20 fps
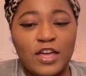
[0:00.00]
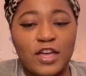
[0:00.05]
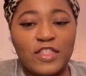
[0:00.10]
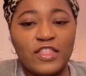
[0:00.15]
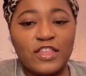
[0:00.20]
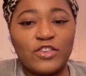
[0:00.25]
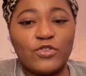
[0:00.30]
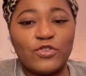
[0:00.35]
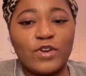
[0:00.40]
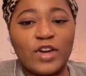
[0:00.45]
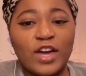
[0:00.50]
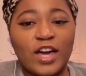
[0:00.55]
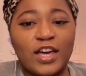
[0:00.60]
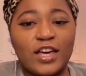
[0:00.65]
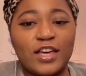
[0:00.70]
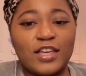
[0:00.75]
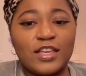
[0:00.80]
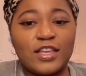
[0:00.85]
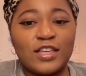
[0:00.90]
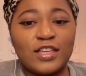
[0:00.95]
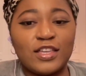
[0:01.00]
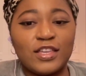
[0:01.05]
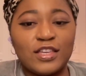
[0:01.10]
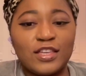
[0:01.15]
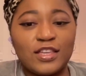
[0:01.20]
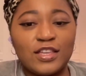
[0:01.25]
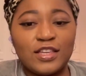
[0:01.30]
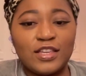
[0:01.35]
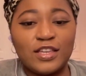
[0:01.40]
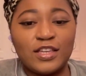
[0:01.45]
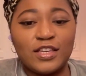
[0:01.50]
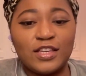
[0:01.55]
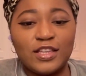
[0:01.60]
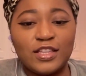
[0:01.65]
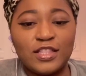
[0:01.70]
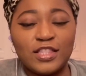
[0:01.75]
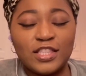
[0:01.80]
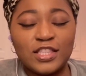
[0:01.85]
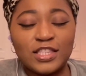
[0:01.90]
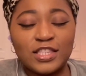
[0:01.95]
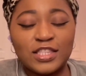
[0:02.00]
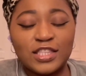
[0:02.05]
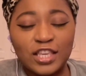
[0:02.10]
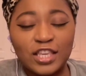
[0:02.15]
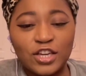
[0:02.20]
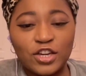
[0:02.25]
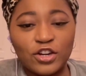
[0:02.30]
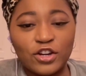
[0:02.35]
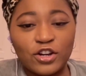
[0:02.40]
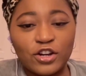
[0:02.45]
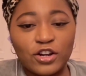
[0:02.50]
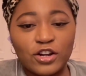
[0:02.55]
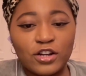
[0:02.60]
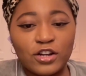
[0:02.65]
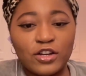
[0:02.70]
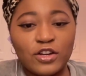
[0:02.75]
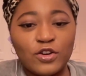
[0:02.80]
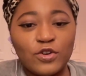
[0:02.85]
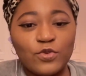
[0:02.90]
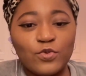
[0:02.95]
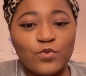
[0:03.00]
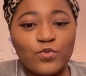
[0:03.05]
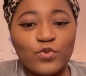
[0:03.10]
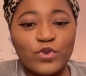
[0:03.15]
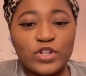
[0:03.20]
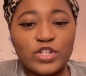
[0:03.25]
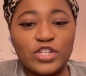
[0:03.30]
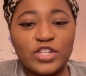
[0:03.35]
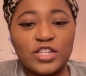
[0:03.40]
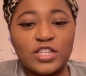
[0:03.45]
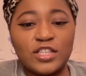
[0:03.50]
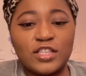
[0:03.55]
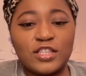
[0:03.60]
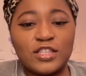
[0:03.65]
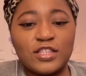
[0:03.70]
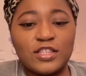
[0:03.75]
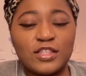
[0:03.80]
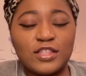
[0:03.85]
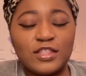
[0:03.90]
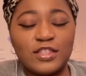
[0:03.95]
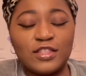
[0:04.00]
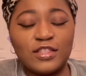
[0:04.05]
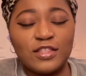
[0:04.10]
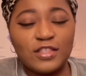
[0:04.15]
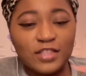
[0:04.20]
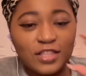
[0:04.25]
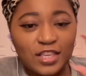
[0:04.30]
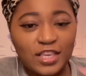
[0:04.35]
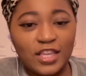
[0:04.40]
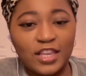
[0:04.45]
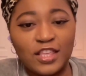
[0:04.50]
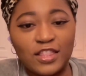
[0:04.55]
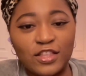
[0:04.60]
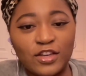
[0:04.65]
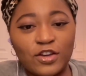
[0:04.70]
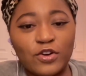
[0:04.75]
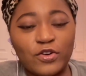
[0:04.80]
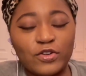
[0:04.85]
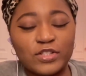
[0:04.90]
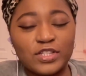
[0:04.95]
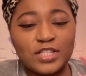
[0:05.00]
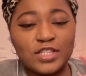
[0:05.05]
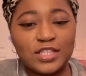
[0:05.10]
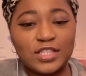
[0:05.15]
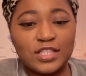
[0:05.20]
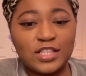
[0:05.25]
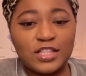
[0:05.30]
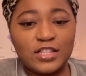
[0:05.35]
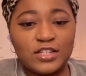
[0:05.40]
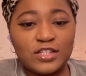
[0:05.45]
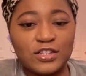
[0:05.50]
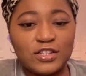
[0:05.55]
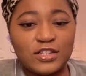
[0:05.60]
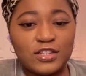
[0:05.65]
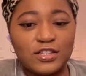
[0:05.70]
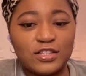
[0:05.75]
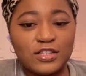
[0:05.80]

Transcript: And then you got the seeker, which is getting the golden snitch.